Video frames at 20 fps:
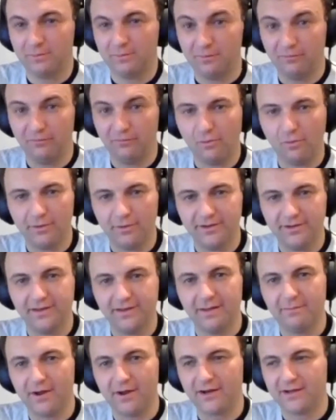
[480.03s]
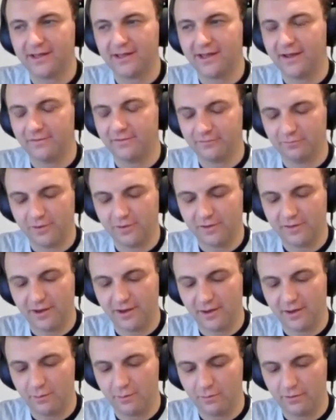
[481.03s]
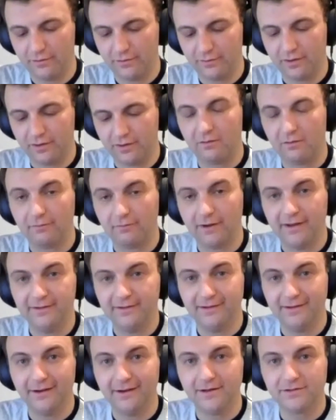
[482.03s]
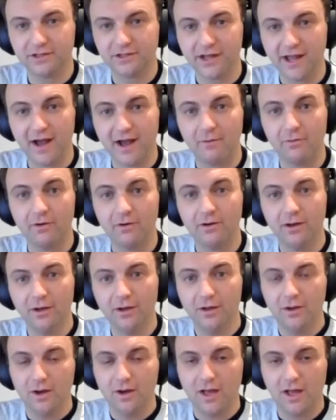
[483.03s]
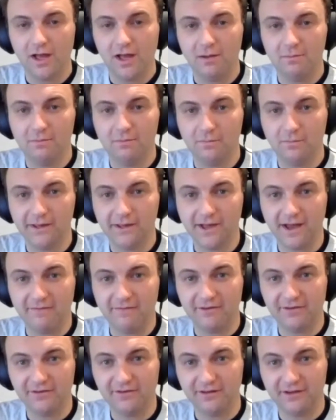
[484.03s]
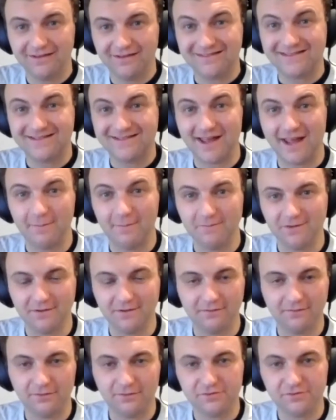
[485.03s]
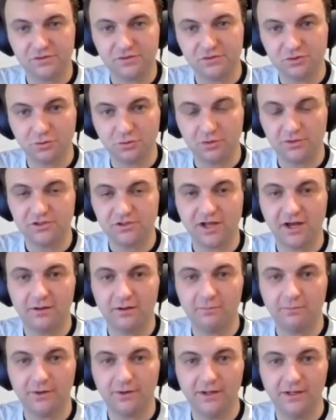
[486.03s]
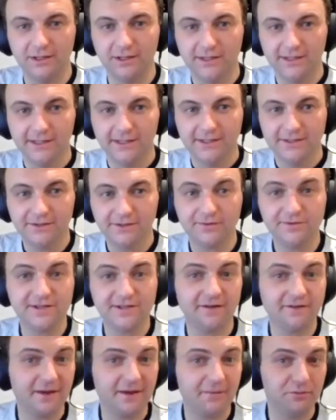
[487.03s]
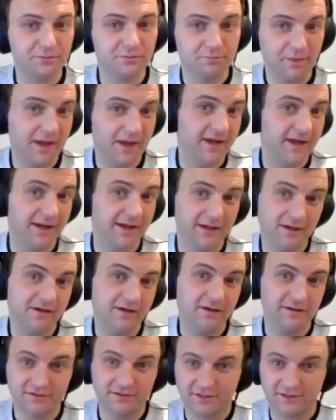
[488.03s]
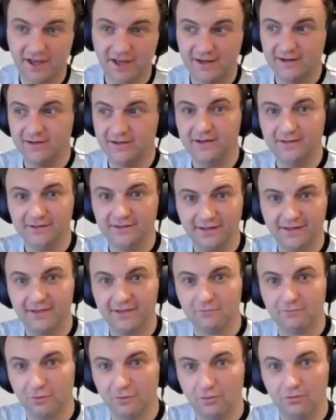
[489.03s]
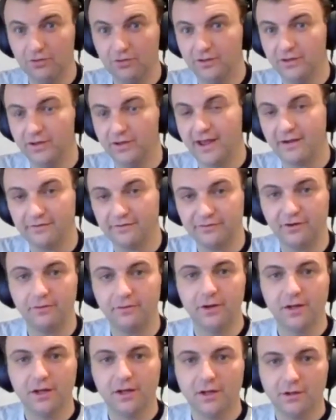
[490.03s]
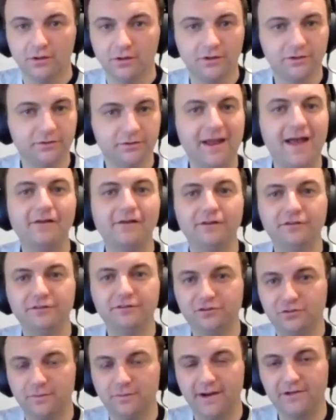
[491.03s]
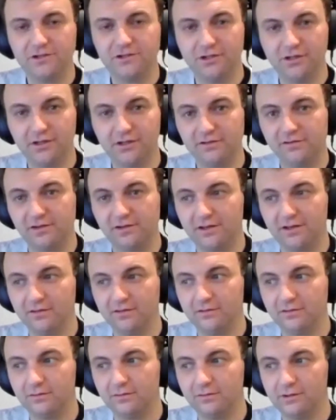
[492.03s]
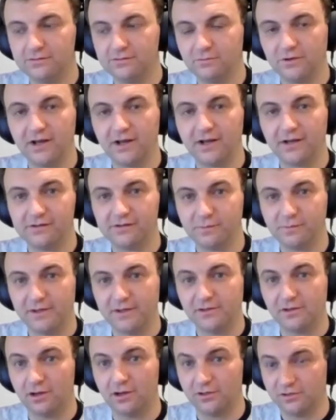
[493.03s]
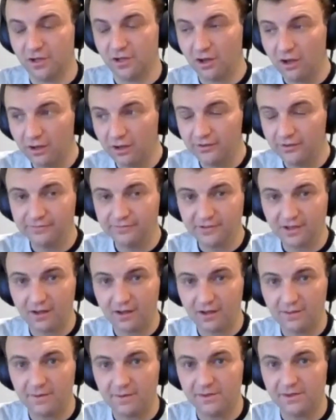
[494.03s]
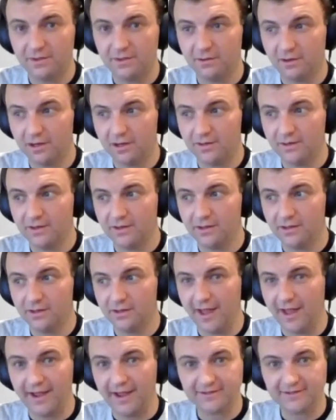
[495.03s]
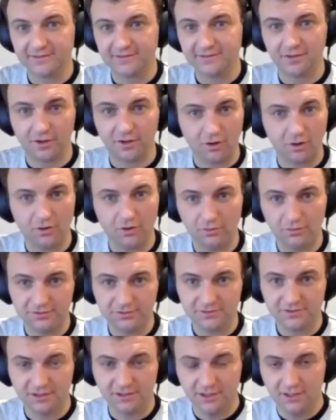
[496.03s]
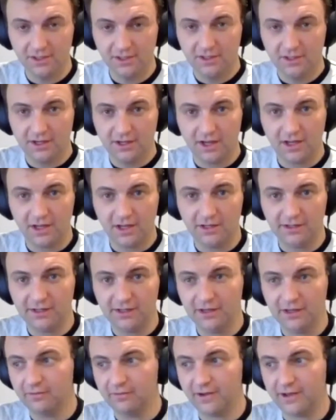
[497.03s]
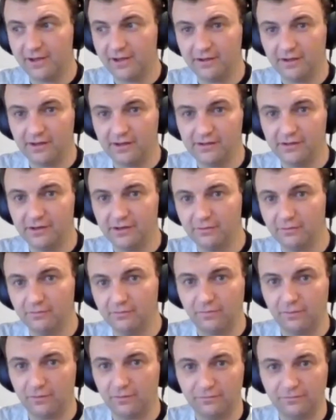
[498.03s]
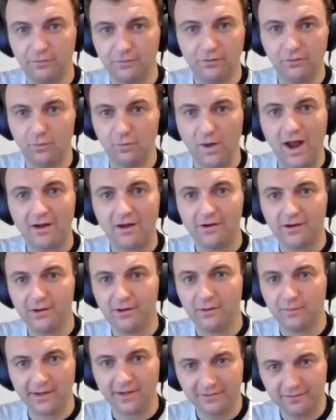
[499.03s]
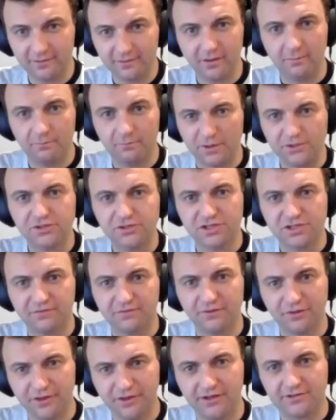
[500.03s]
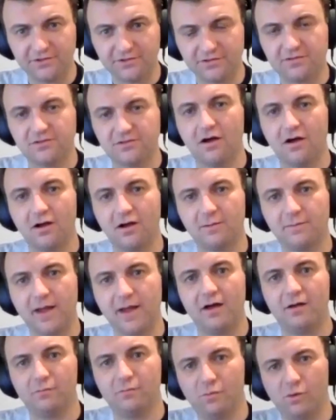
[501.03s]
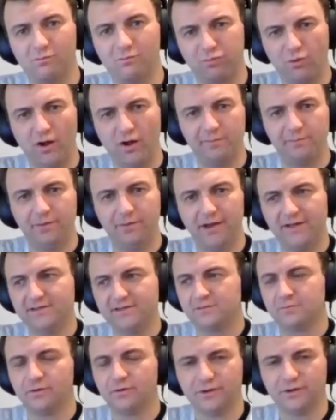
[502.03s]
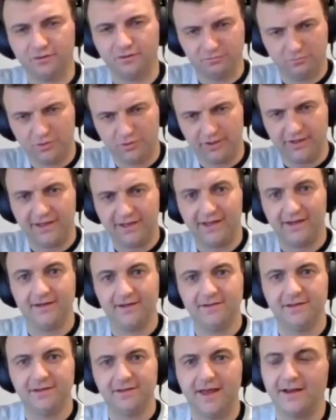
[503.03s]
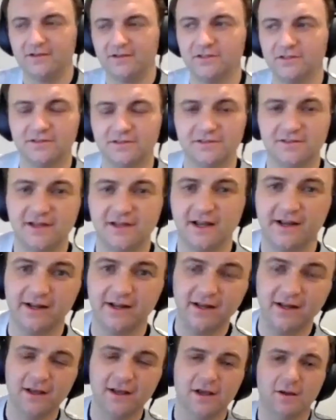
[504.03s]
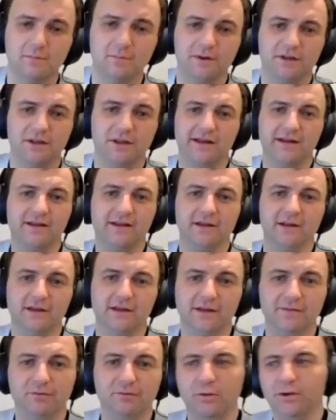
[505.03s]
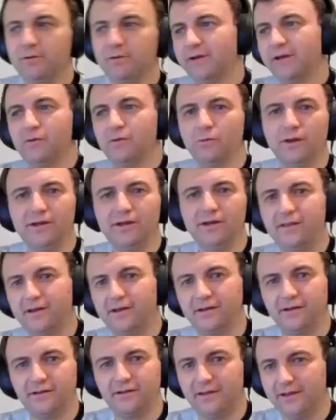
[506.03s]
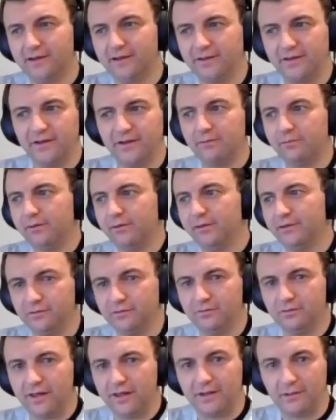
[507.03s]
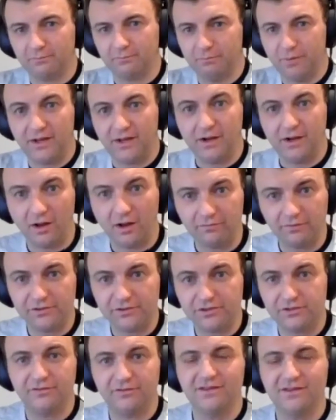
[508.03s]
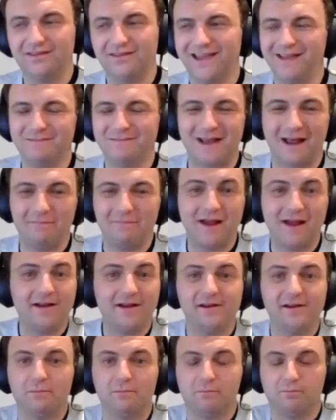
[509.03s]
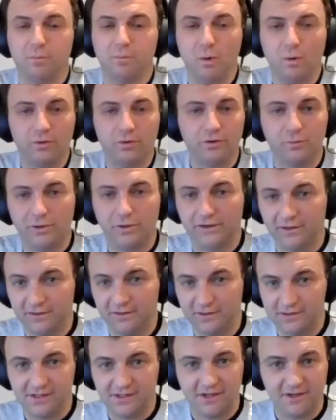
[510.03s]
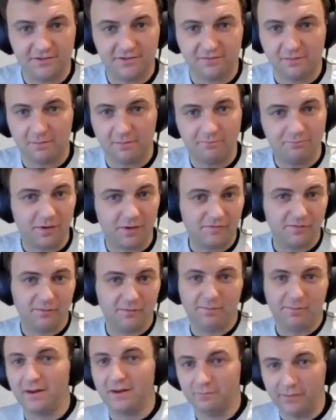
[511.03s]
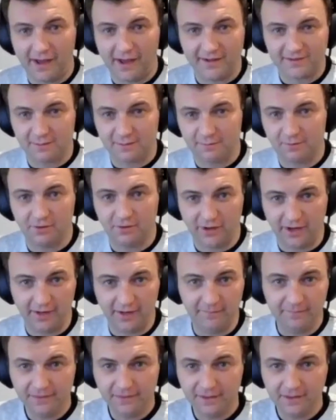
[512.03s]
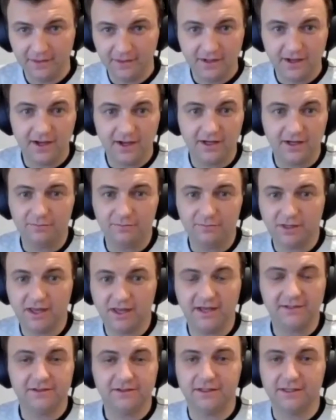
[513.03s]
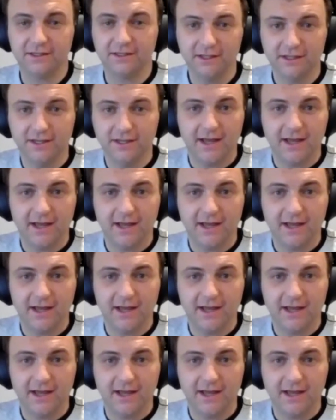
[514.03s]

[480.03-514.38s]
before we did that podcast with Randy and Ashley Howard, we obviously escaped versus Georgetown, but turns out that was big because kind of need to get rolling now. So look, the reality of the situation is we're not going to spend a ton of time on the X's and O's here for a little while here. We got a bunch of different things to talk about, more broad based. We're going to get into that in just a second. But like, if you're wondering, when are they going to, like, are they going to really do like a big coverage of these games? I'm not going to bore you with the details of a bad basketball game, candidly.